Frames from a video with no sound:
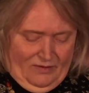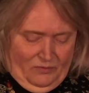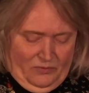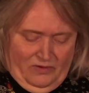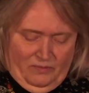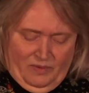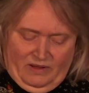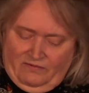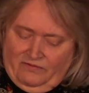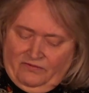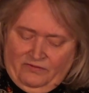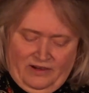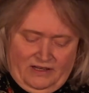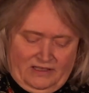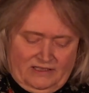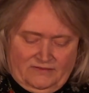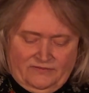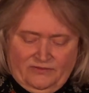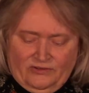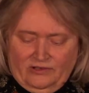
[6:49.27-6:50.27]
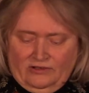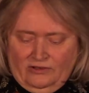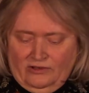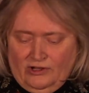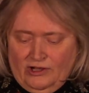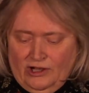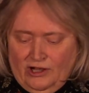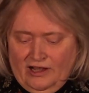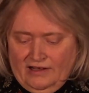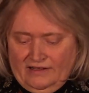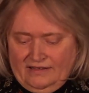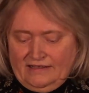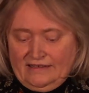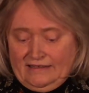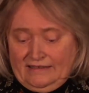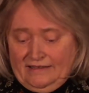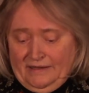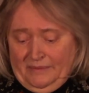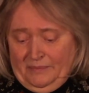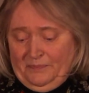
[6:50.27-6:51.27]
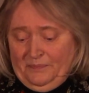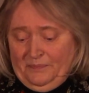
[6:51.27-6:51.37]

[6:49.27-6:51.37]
We've been friends for a long time.